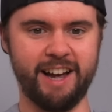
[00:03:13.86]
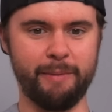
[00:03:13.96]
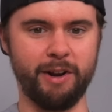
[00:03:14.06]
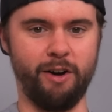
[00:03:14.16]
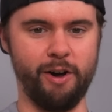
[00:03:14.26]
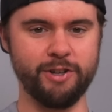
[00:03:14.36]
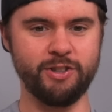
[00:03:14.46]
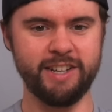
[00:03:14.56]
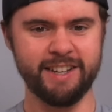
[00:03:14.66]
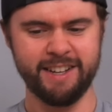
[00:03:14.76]
I mean,
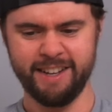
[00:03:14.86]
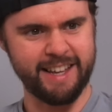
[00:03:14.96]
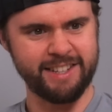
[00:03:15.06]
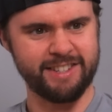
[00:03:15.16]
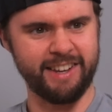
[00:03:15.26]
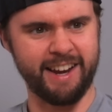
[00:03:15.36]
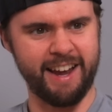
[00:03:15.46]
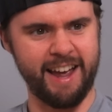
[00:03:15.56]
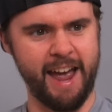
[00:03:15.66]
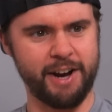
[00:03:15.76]
honestly, that's like
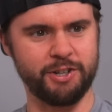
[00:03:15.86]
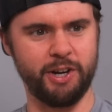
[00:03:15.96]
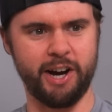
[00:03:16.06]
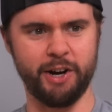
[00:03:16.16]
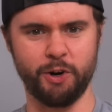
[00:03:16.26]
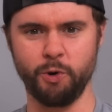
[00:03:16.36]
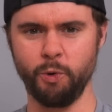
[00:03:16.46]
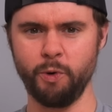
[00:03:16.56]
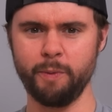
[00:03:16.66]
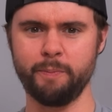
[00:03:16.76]
actually kind of
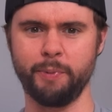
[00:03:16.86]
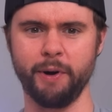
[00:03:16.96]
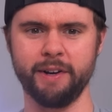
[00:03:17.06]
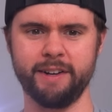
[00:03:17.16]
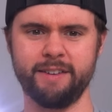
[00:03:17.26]
cool, but